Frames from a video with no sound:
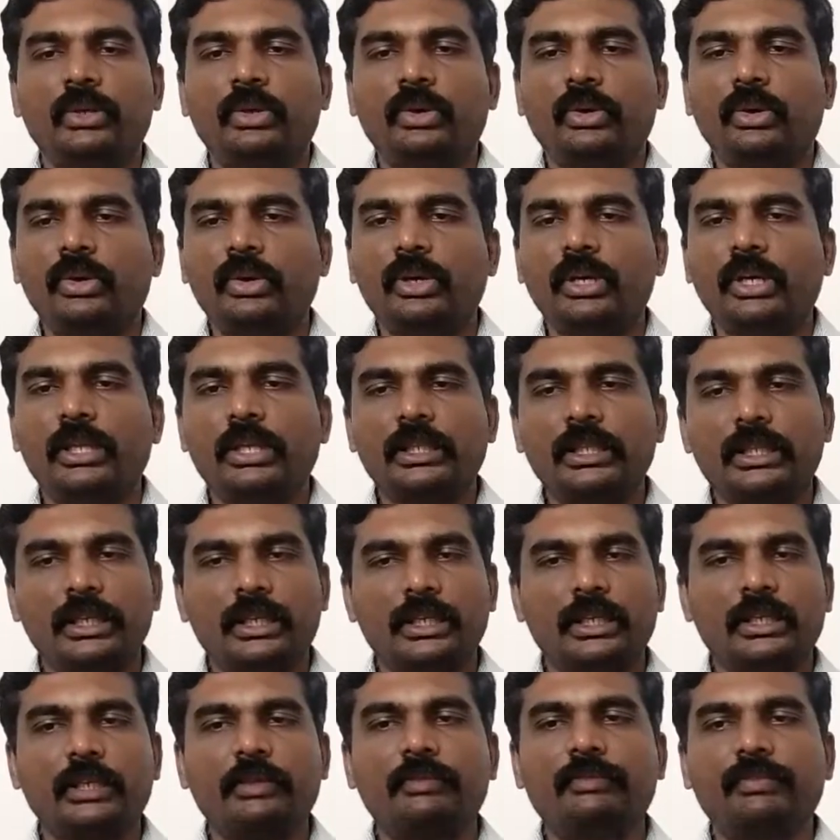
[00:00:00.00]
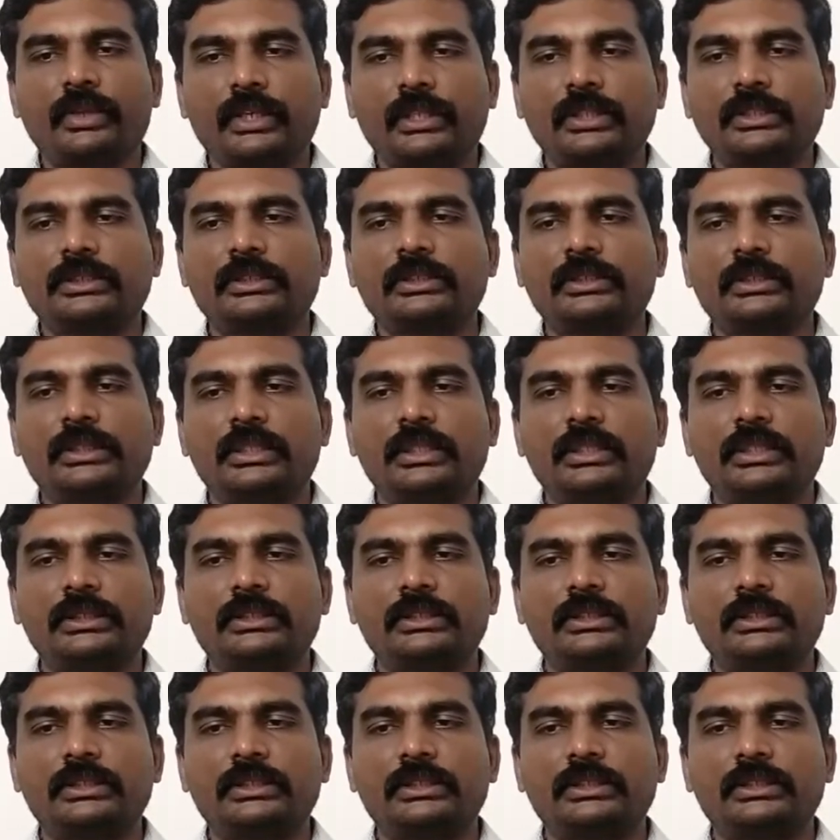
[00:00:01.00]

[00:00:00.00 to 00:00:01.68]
Only the difference, that